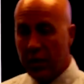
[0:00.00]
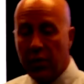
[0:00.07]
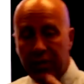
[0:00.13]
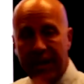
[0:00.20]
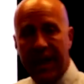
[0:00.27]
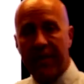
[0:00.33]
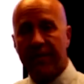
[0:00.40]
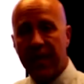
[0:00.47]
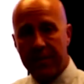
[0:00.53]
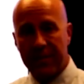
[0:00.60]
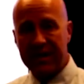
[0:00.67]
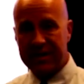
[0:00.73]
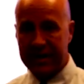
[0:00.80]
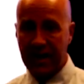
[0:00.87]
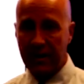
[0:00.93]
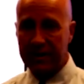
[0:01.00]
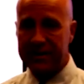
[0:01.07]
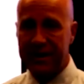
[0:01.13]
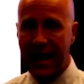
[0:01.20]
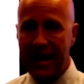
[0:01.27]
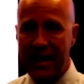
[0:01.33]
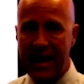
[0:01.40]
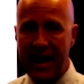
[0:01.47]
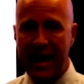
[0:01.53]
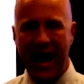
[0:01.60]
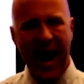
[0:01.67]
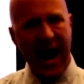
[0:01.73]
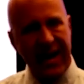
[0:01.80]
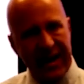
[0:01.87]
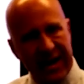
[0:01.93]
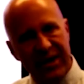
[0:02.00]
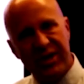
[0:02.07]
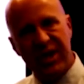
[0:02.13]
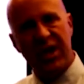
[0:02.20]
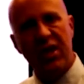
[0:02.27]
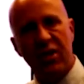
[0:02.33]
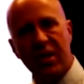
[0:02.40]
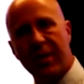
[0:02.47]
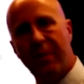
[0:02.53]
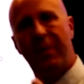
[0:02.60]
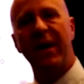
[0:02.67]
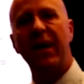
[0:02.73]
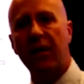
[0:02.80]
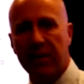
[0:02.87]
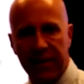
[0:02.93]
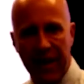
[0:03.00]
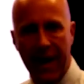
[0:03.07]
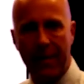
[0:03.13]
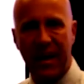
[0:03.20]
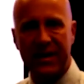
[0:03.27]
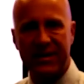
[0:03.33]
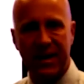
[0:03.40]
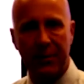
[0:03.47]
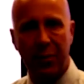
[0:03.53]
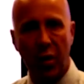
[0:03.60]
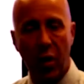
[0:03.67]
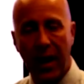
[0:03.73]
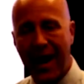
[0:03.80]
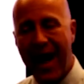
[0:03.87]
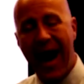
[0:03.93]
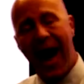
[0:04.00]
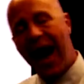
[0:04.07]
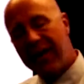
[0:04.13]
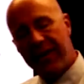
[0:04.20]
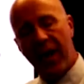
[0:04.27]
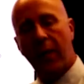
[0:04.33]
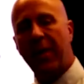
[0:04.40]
And so you give them the skills they need and continue to build them as an employee,